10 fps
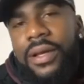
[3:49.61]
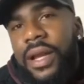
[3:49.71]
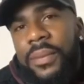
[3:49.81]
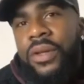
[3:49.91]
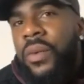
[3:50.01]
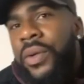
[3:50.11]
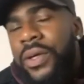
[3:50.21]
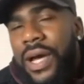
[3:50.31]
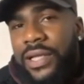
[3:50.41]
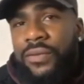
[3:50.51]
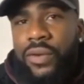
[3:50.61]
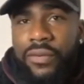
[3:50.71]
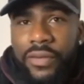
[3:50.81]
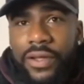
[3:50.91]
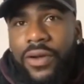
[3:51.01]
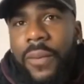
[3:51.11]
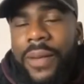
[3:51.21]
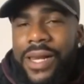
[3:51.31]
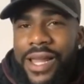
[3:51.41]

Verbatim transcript: Let me know what you guys thought of it. Comment,